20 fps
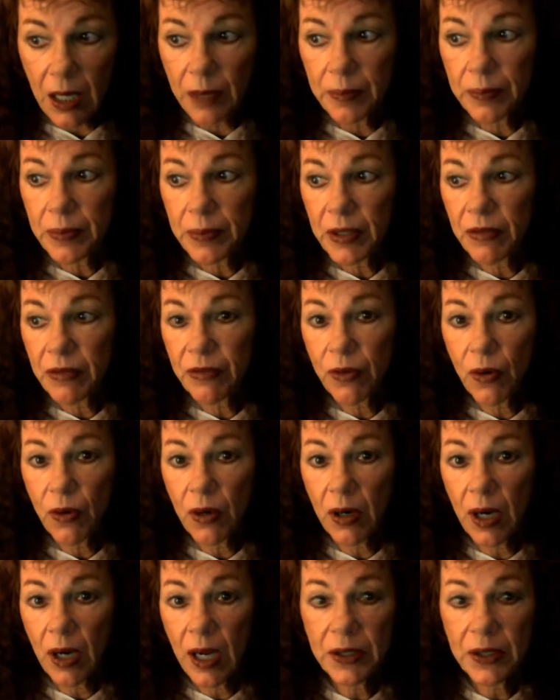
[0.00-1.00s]

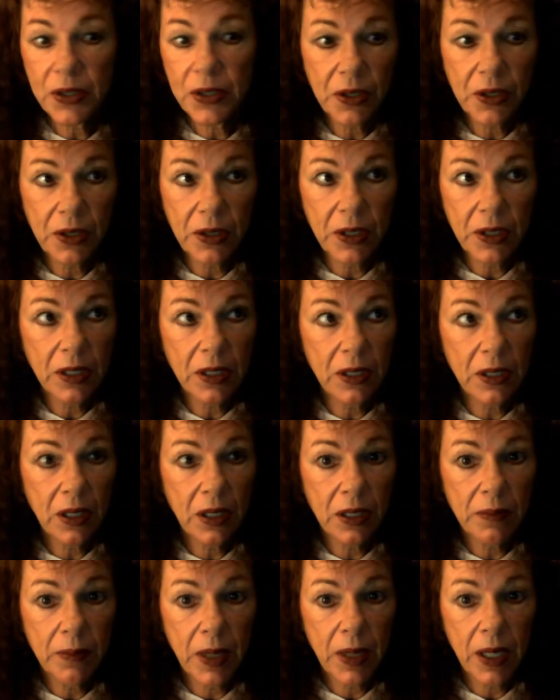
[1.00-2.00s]
Before I start in
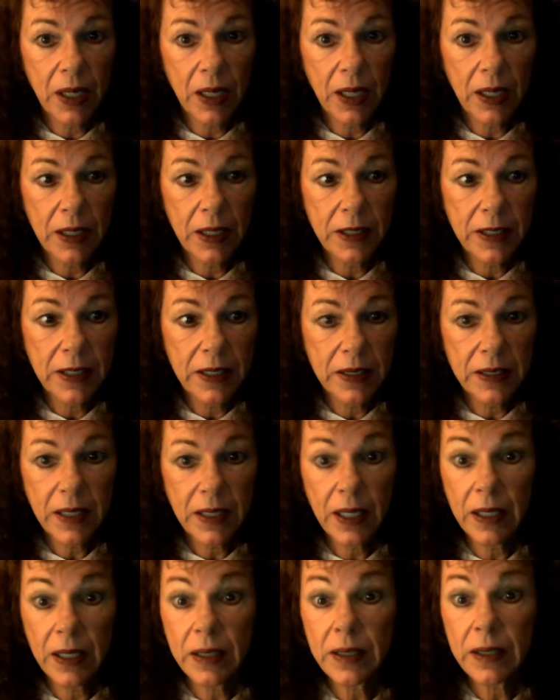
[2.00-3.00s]
on my
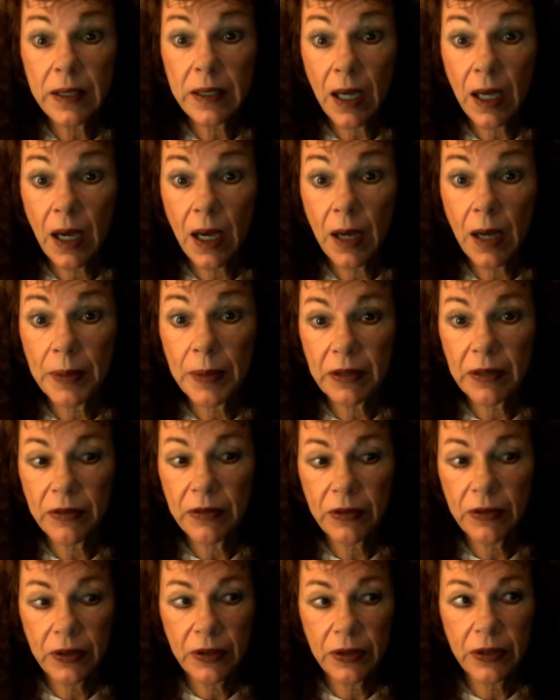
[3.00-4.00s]
intended topic
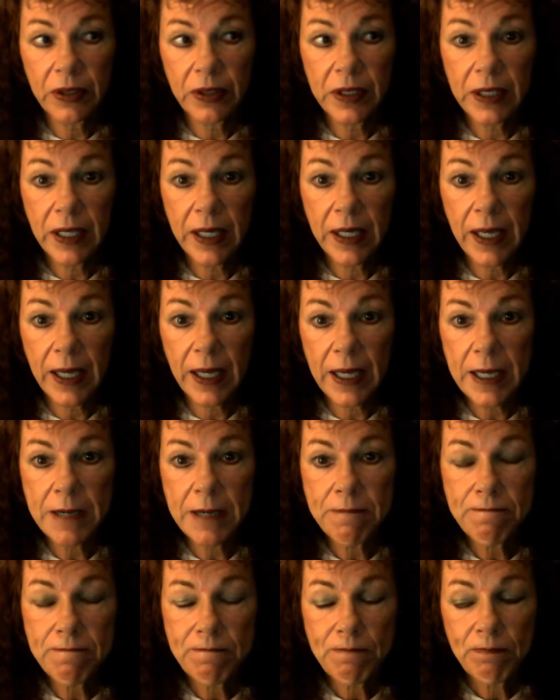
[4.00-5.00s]
for today,
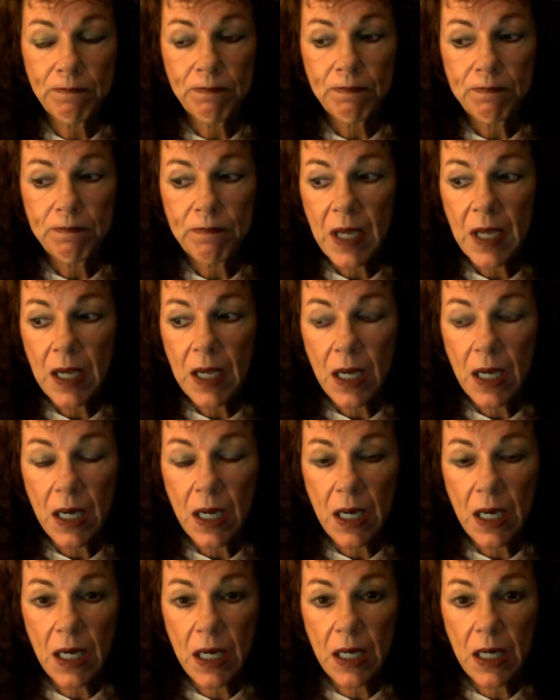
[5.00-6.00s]

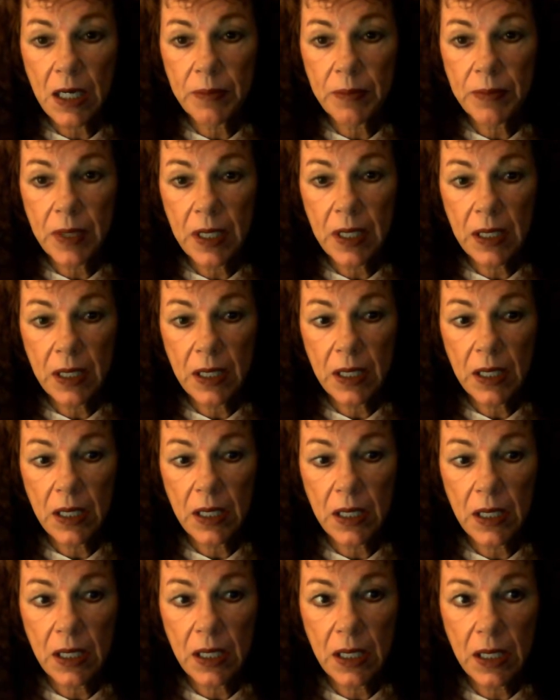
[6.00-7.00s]

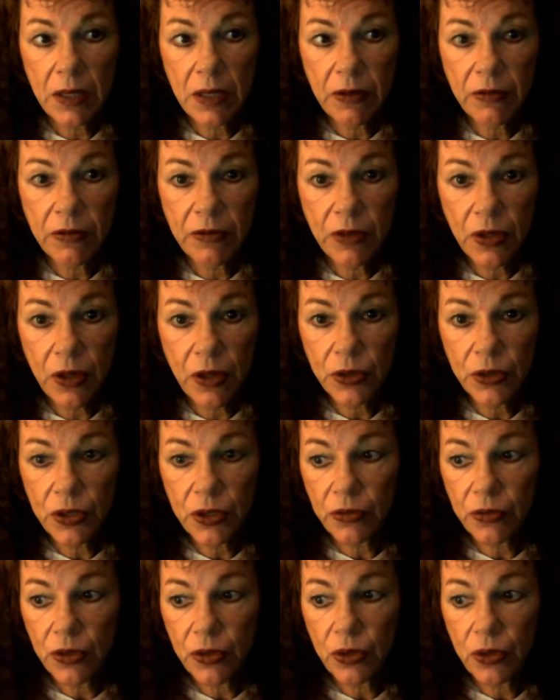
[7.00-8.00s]
for those
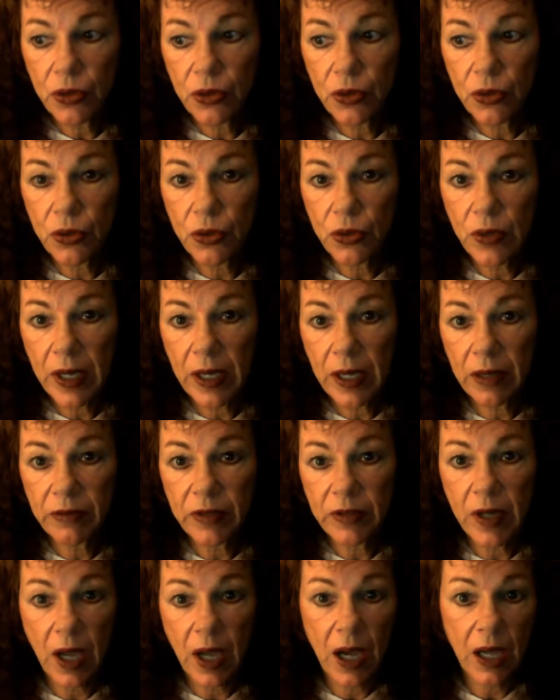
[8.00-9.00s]
of you who have
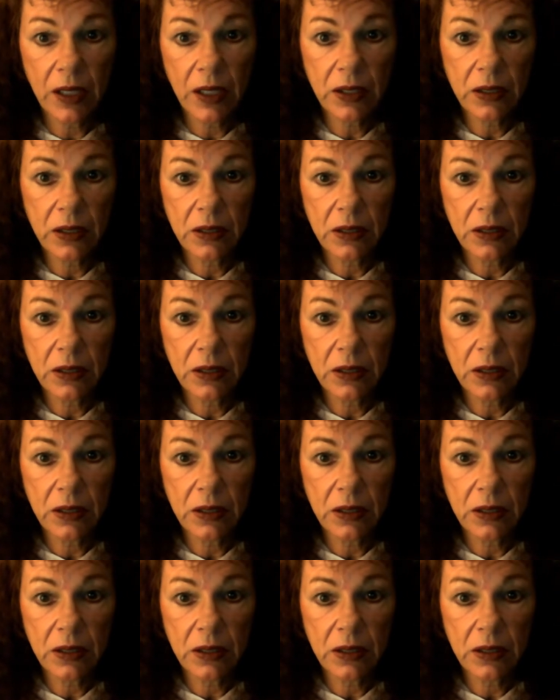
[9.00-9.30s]
not